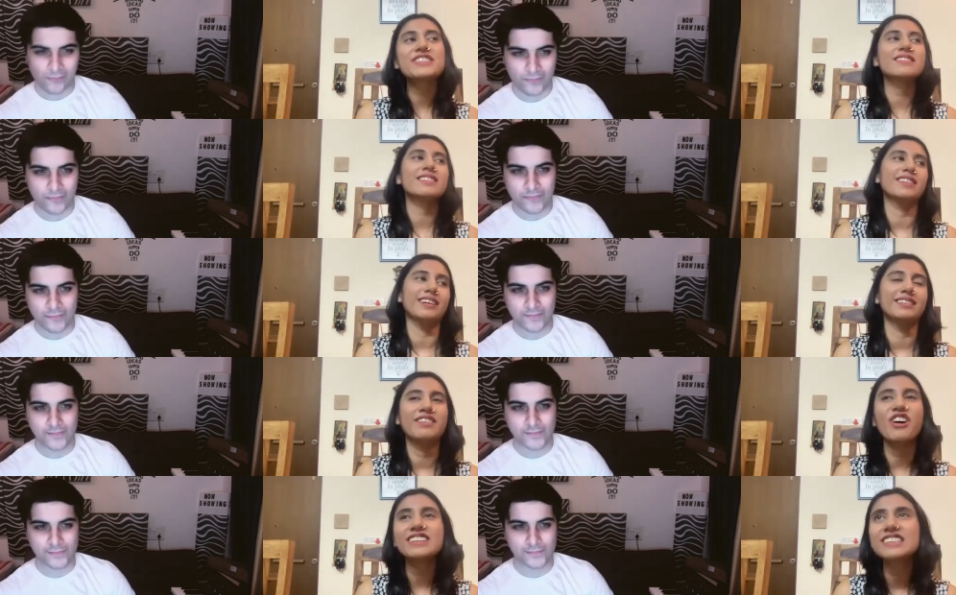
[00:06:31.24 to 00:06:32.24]
Speaker 1: uh,
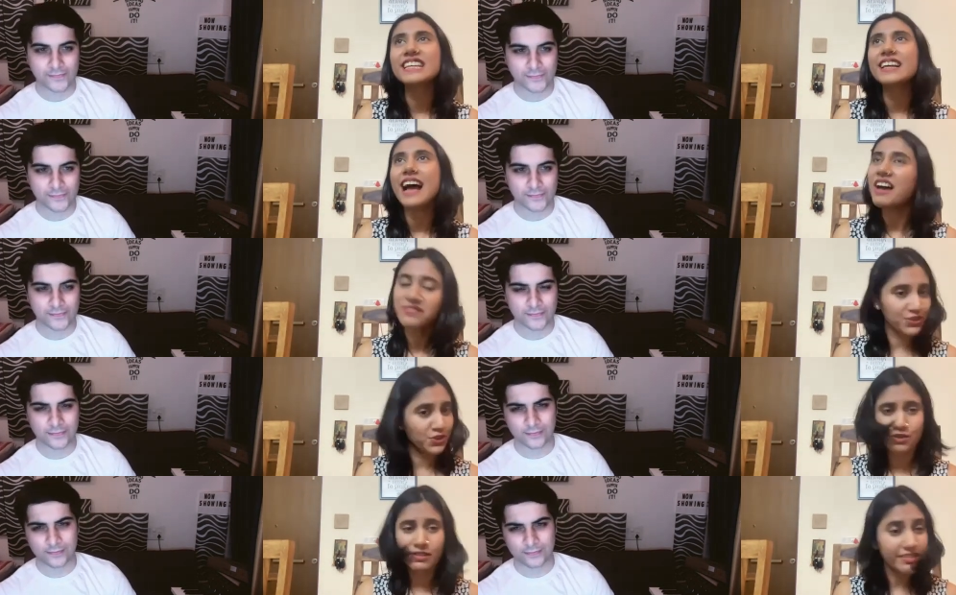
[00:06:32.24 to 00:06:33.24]
honestly, I have
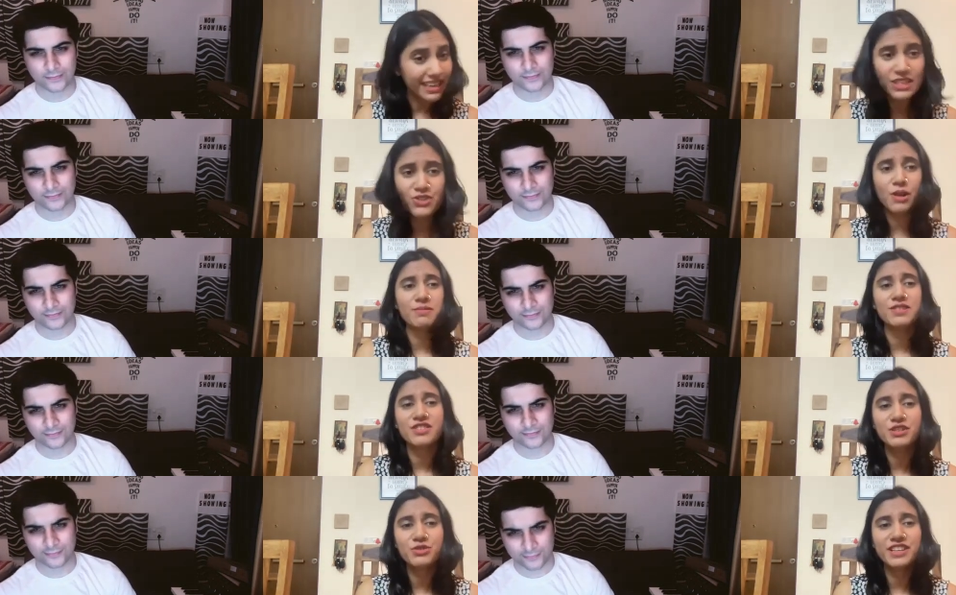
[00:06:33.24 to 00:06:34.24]
really stopped listening to